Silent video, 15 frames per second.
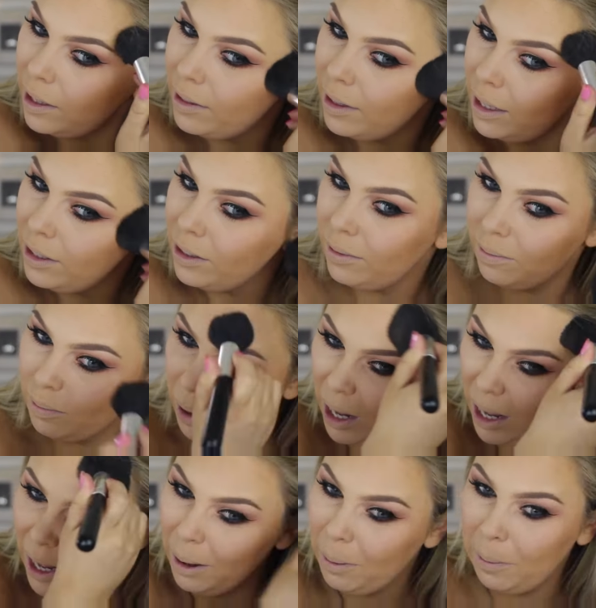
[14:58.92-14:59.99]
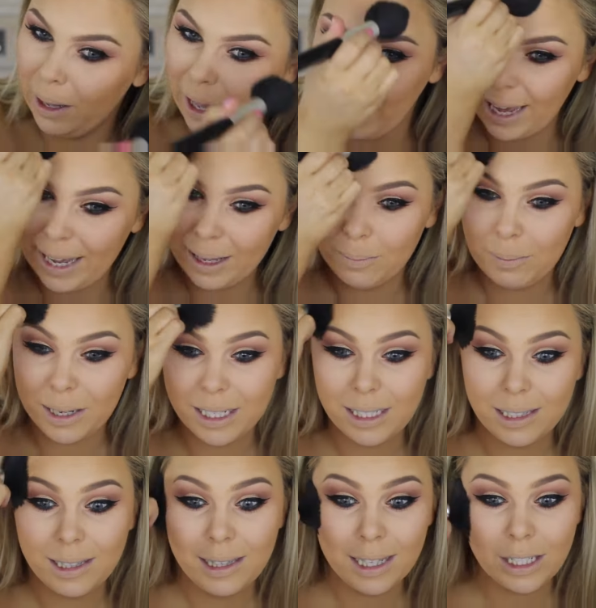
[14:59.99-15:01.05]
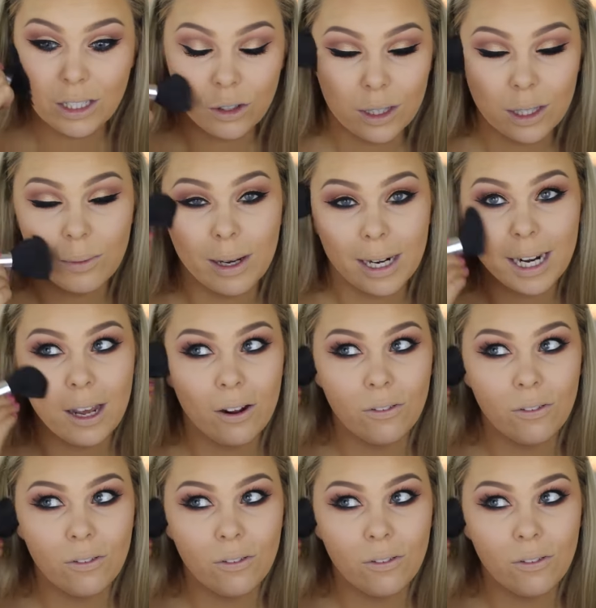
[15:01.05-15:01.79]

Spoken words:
and then apply it, but it literally went